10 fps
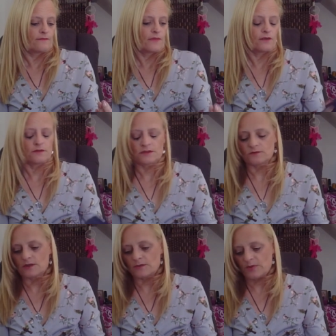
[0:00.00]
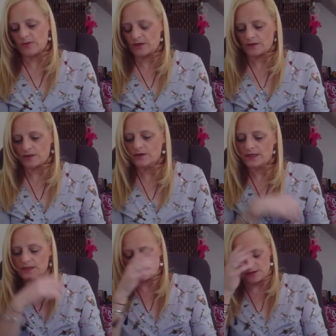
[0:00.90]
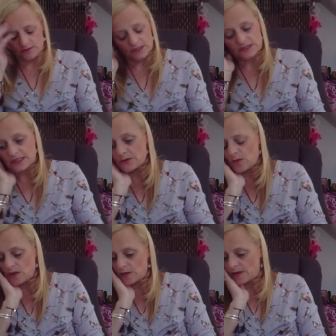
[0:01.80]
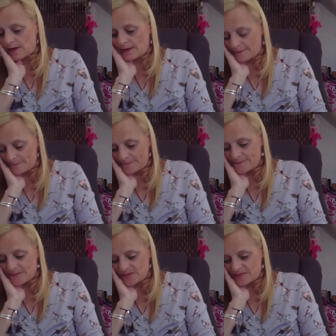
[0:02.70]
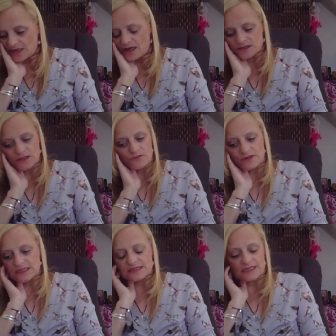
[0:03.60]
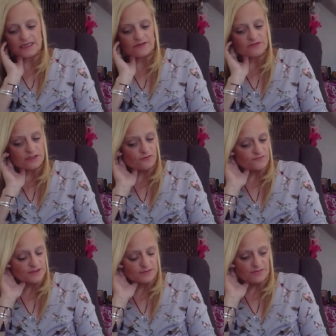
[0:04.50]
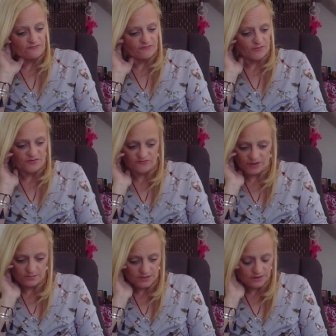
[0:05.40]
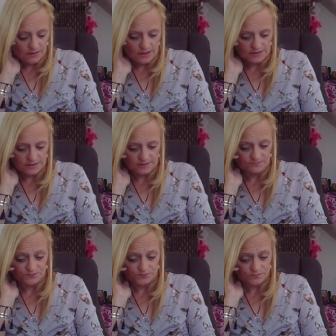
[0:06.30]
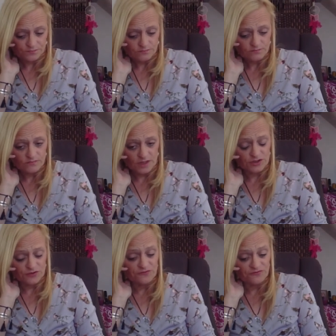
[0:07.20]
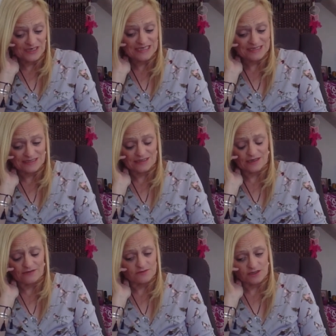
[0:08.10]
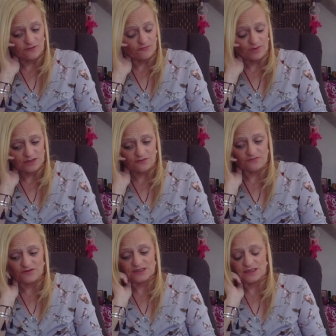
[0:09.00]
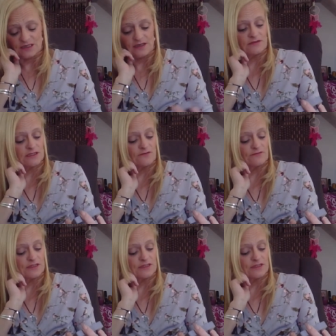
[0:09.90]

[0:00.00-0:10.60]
No, you're still going to be working on it. It's still going to take work. I don't think it's going to get resolved this month, I'm afraid, my darlings. I do feel it's going to get resolved, but I don't feel it's going to get resolved